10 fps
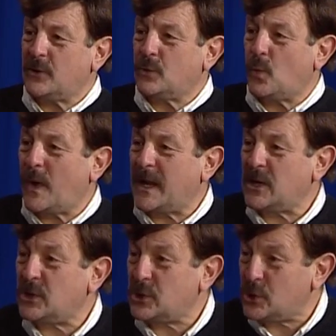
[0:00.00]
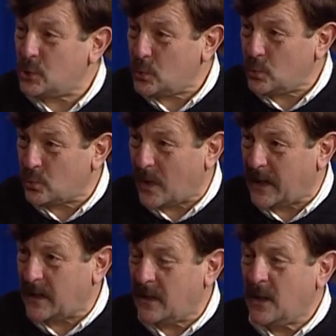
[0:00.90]
the way you
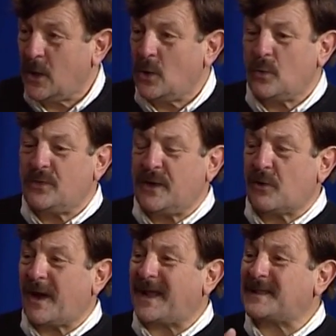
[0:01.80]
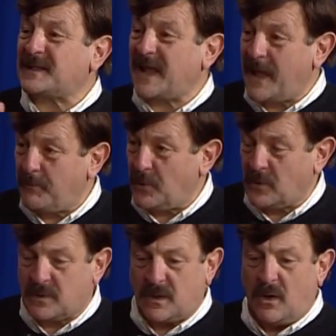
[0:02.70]
write. They're
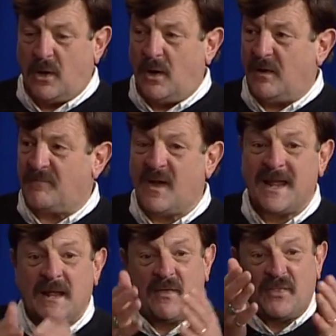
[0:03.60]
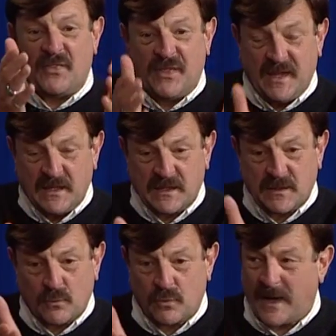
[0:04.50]
examples of
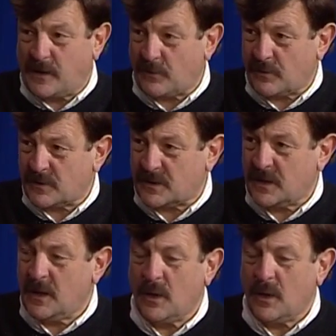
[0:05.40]
this writer's